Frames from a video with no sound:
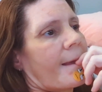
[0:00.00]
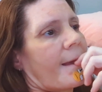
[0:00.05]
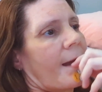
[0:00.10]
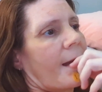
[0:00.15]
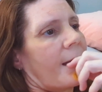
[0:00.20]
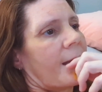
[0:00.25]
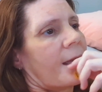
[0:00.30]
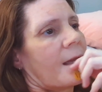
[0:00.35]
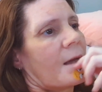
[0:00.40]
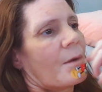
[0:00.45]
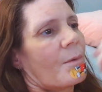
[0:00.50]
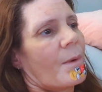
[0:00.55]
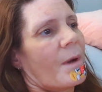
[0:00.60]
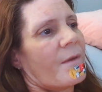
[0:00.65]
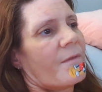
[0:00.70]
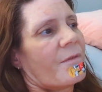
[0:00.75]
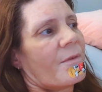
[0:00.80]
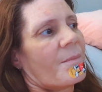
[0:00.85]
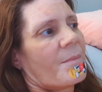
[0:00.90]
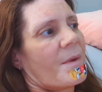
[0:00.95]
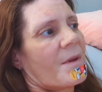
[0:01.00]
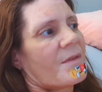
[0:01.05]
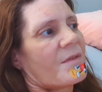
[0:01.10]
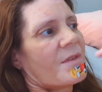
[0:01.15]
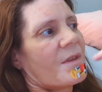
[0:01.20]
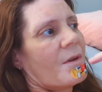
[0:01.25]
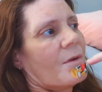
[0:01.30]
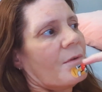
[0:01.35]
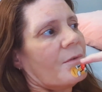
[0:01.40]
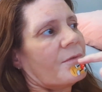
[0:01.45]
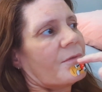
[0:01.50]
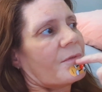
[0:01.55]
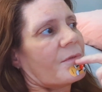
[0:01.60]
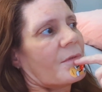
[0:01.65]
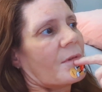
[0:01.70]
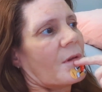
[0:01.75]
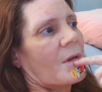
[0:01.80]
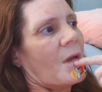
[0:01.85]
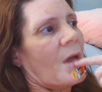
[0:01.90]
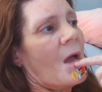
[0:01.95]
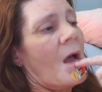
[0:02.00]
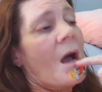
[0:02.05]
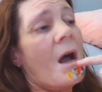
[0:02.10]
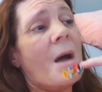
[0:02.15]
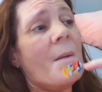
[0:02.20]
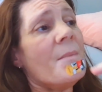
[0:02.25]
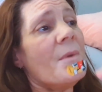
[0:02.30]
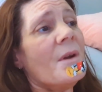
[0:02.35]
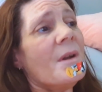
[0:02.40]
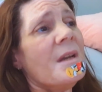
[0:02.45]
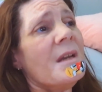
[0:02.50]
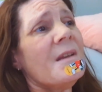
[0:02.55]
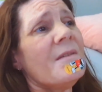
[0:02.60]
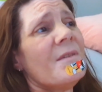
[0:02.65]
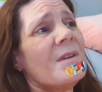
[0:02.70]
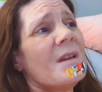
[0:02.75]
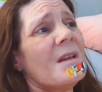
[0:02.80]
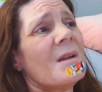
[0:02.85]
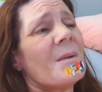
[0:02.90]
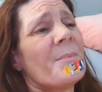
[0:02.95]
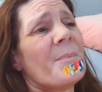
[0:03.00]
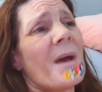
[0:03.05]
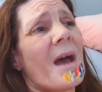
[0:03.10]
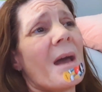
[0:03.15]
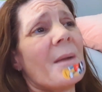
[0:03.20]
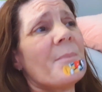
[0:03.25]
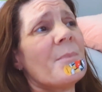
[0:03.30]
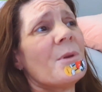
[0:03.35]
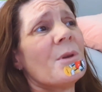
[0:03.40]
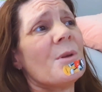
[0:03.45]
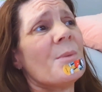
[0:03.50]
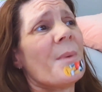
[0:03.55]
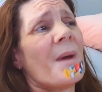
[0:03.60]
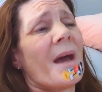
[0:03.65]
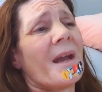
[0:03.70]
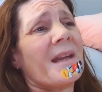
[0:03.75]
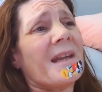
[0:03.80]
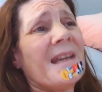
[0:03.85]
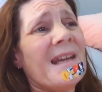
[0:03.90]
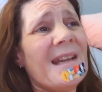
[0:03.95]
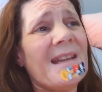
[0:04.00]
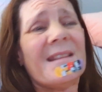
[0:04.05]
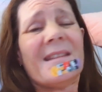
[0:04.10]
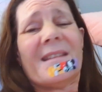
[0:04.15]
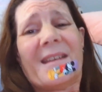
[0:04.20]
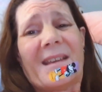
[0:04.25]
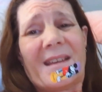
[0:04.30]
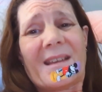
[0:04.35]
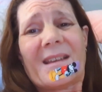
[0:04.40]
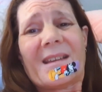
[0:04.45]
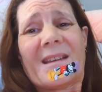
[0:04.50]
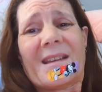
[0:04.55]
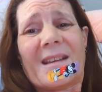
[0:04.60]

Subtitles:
Can't get away from myself. I'm not even in a bad mood about anything.